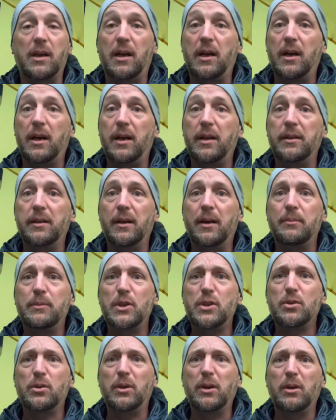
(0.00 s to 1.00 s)
And I'm
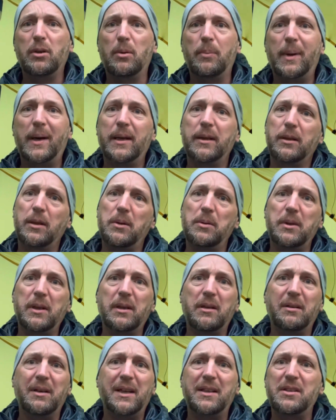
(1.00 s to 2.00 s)
just going to go back down the
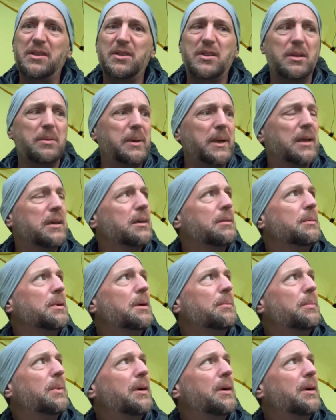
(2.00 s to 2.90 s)
glen just the way I come up.